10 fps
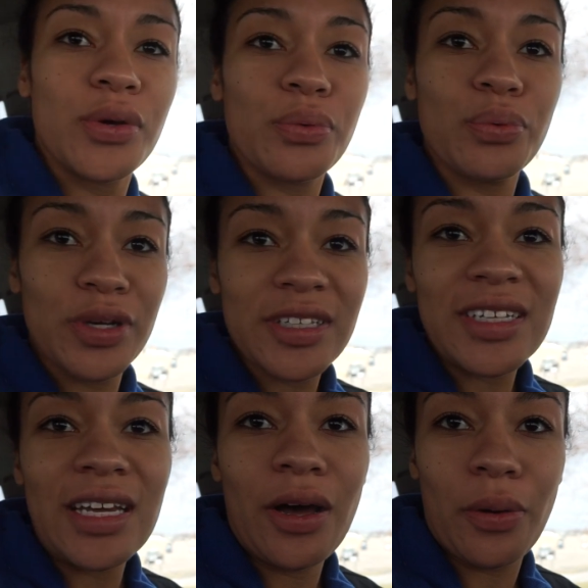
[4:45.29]

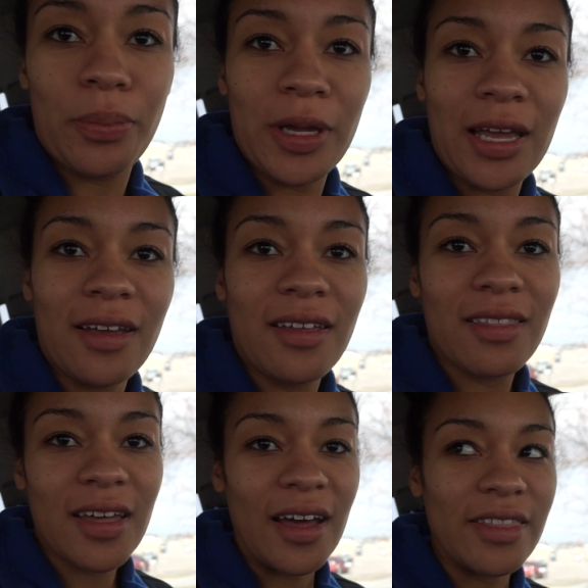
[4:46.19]
really hoping
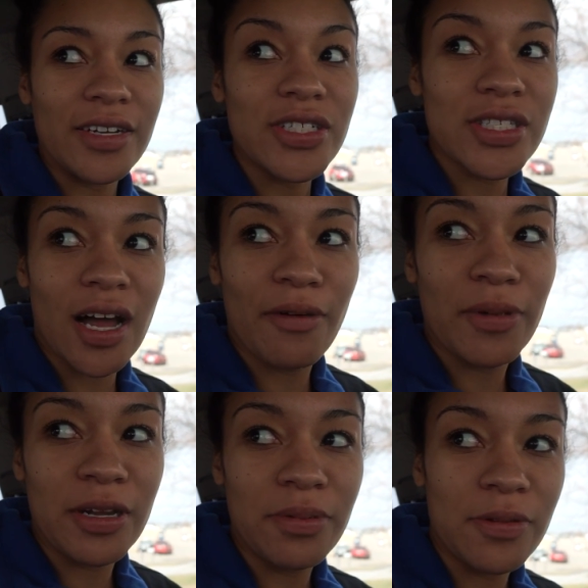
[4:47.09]
that there's not
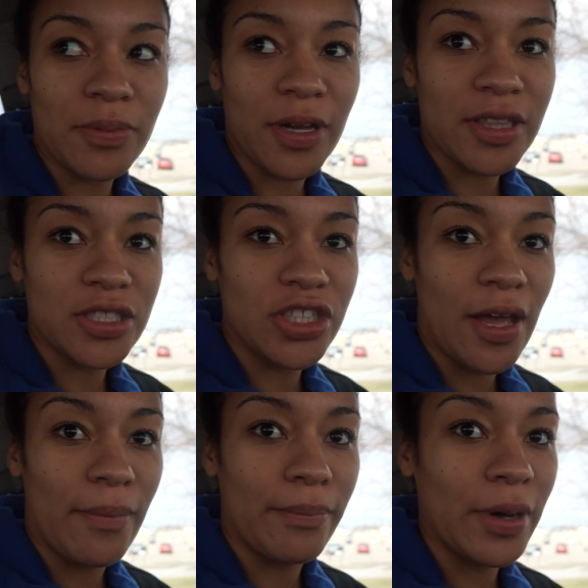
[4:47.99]
many people at the
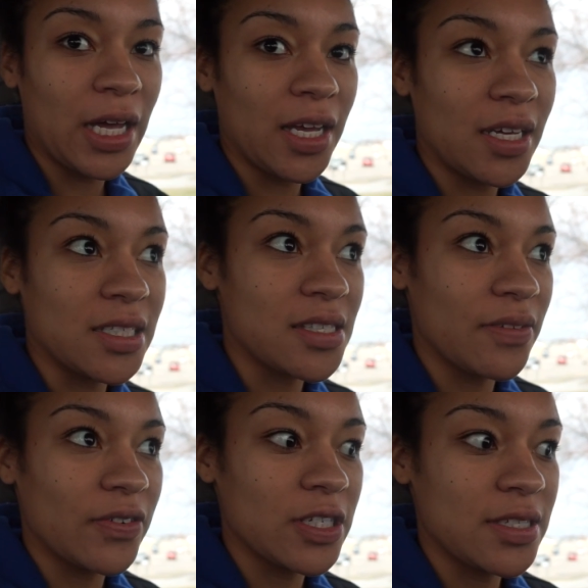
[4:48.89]
gym, but it's the
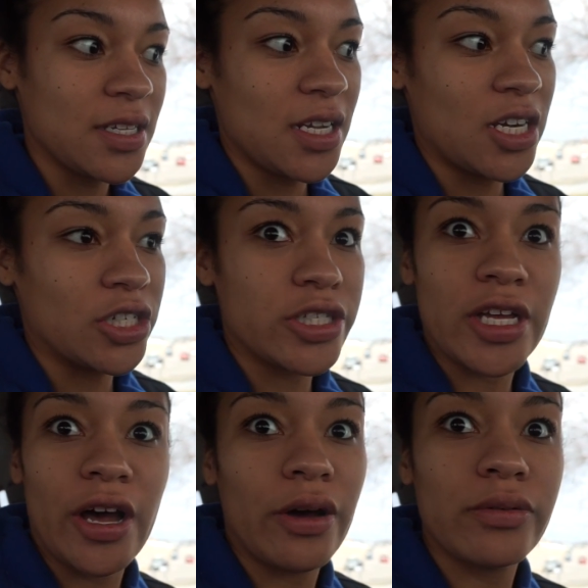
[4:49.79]
first of the year,
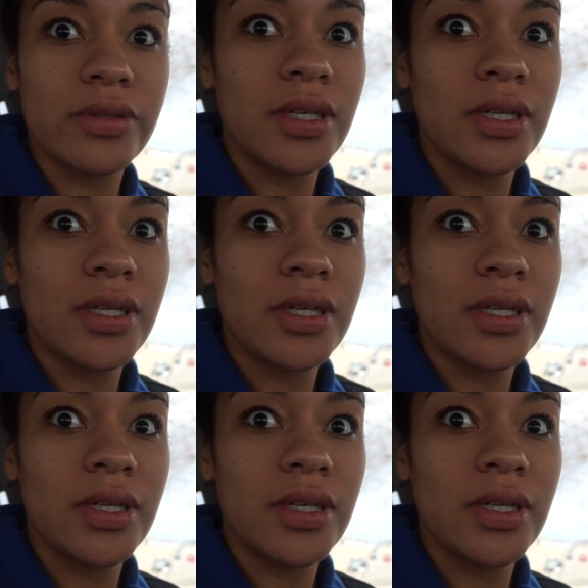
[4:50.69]
so